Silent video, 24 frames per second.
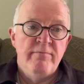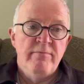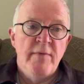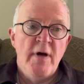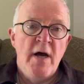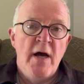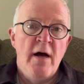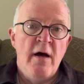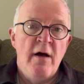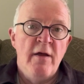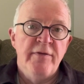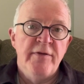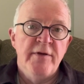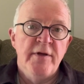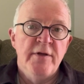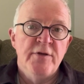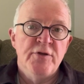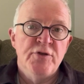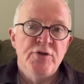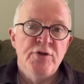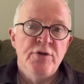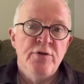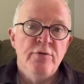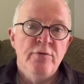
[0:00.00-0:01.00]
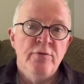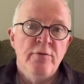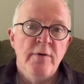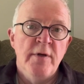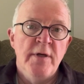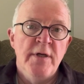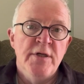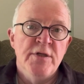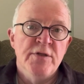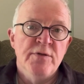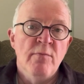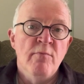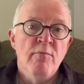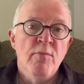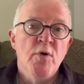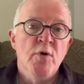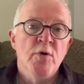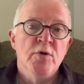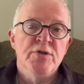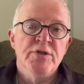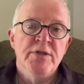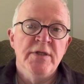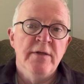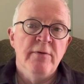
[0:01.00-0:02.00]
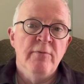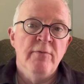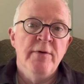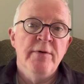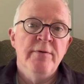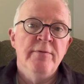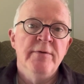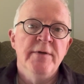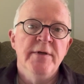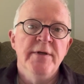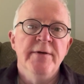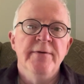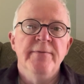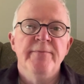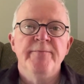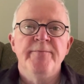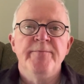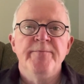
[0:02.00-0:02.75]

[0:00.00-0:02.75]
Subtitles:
Arthur too is mortally wounded